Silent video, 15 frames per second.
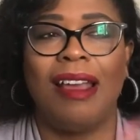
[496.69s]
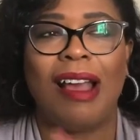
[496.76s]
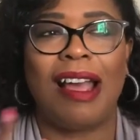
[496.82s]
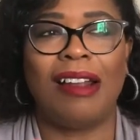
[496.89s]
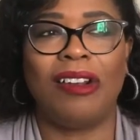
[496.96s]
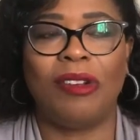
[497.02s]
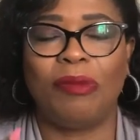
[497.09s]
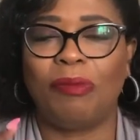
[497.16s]
I
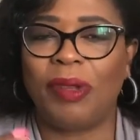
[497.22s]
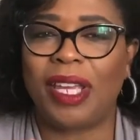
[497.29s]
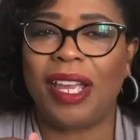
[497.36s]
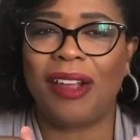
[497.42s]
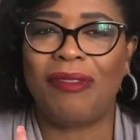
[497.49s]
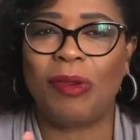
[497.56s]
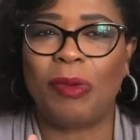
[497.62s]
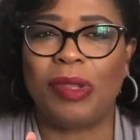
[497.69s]
don't know. Be
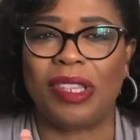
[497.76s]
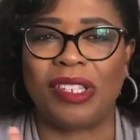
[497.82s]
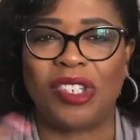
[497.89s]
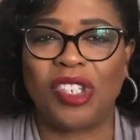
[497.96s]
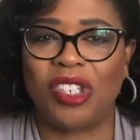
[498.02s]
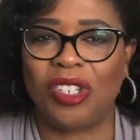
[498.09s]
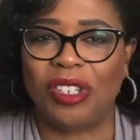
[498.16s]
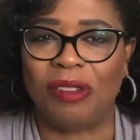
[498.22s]
careful with the
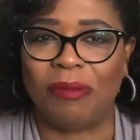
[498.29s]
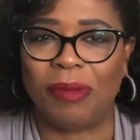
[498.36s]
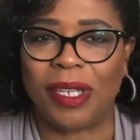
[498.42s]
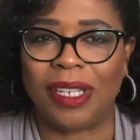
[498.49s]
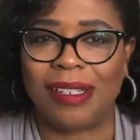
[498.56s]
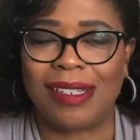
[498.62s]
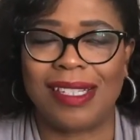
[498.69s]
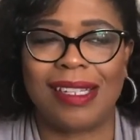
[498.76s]
shouldn't
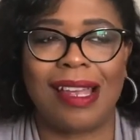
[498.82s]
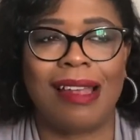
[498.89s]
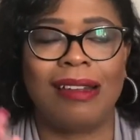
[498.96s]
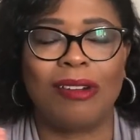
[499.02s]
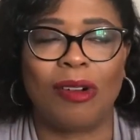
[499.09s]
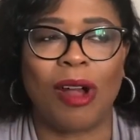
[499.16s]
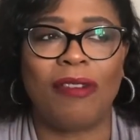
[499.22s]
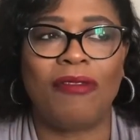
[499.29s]
be's. I
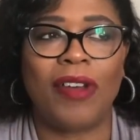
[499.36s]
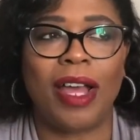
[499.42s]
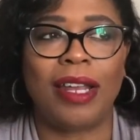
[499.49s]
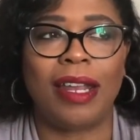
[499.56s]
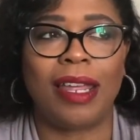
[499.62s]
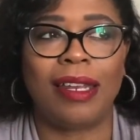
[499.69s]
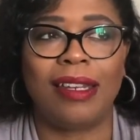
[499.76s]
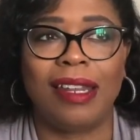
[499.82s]
don't know. I find
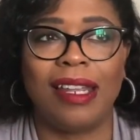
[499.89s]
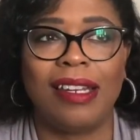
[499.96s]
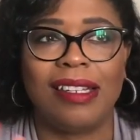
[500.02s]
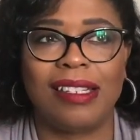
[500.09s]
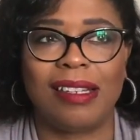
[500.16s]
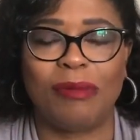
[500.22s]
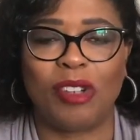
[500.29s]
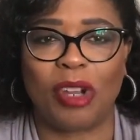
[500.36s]
that in any
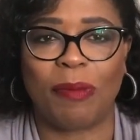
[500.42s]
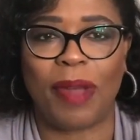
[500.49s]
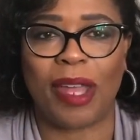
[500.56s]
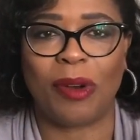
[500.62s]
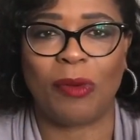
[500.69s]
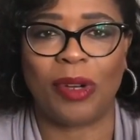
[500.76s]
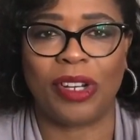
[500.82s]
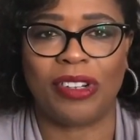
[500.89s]
subject
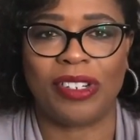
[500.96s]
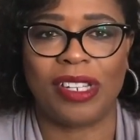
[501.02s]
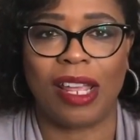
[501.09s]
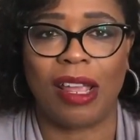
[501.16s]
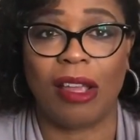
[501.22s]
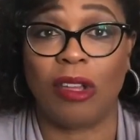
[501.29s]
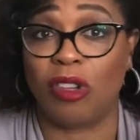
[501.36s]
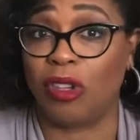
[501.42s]
matter when you're
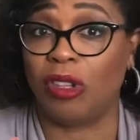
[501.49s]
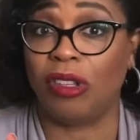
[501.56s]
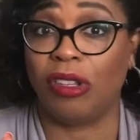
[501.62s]
saying